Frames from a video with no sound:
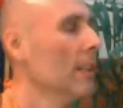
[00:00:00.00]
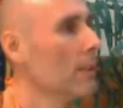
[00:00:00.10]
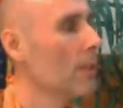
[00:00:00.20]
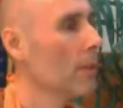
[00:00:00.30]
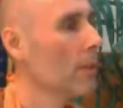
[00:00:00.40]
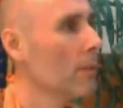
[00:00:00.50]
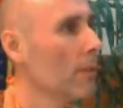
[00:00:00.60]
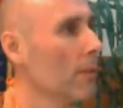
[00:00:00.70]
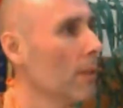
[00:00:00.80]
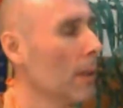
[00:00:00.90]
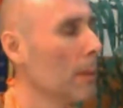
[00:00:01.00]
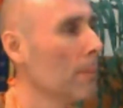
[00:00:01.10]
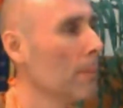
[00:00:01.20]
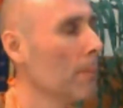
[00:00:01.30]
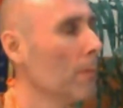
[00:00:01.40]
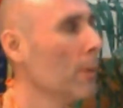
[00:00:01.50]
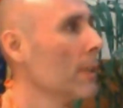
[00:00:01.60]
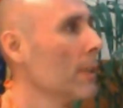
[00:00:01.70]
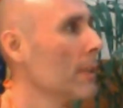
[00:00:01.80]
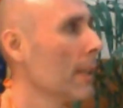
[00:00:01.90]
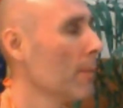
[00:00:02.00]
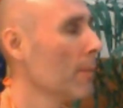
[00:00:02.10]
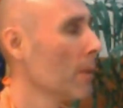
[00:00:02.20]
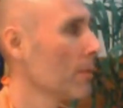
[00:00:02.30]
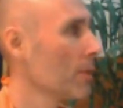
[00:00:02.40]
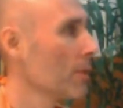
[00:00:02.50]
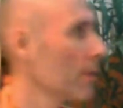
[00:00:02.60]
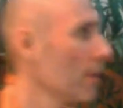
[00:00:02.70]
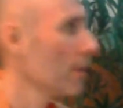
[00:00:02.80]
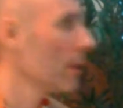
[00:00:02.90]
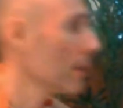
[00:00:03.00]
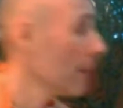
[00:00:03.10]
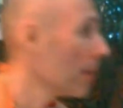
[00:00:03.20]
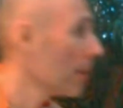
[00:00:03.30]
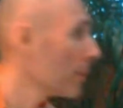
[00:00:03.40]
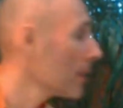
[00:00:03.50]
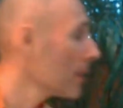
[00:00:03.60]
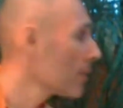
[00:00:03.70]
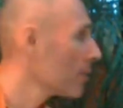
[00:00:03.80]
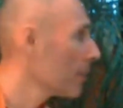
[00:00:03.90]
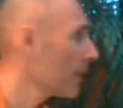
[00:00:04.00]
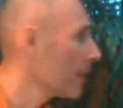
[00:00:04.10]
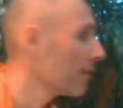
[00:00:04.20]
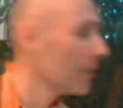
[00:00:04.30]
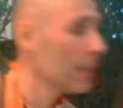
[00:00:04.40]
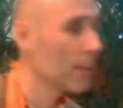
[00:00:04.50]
So, what is that emotion? It appears to be fear.